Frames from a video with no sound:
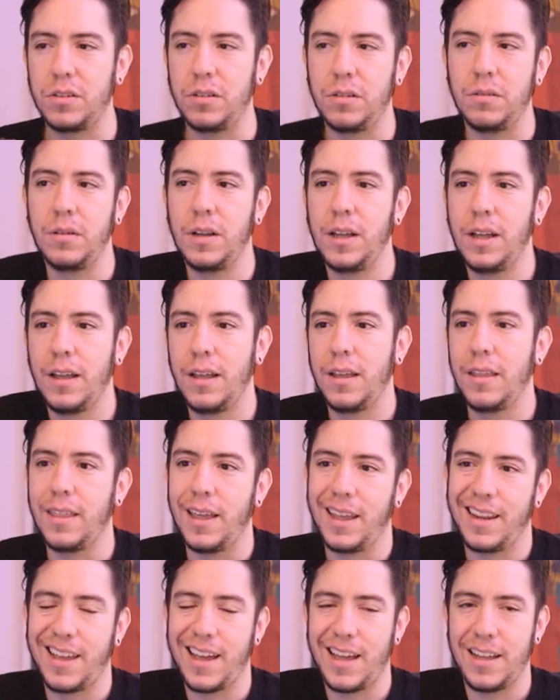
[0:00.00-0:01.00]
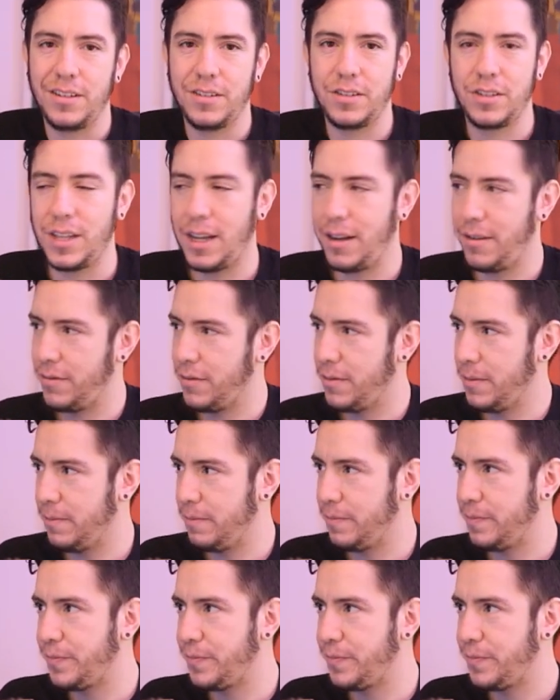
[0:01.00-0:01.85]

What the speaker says: or that kind of stuff,